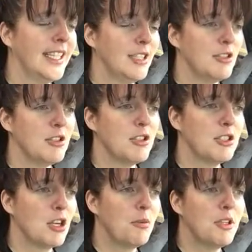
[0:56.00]
There's
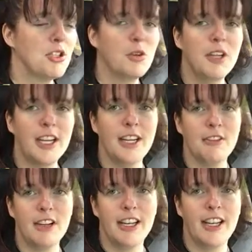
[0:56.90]
so much going on
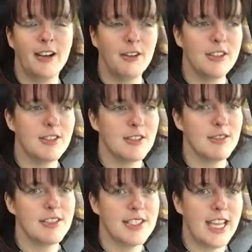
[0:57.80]
right now. This
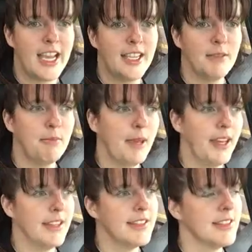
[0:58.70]
diet
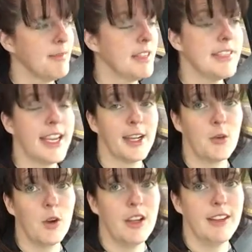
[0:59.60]
bet, my
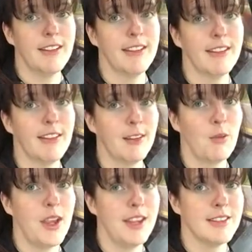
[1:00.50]
second one, the
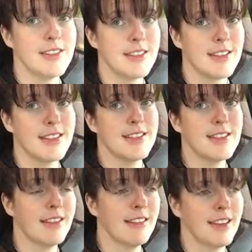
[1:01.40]
weigh-ins
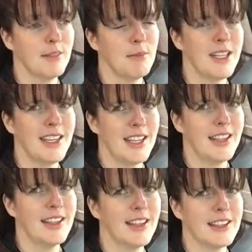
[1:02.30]
Sunday,
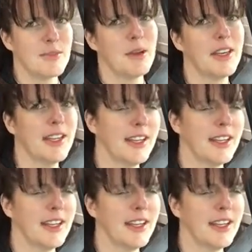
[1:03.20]
Monday. I think it's Monday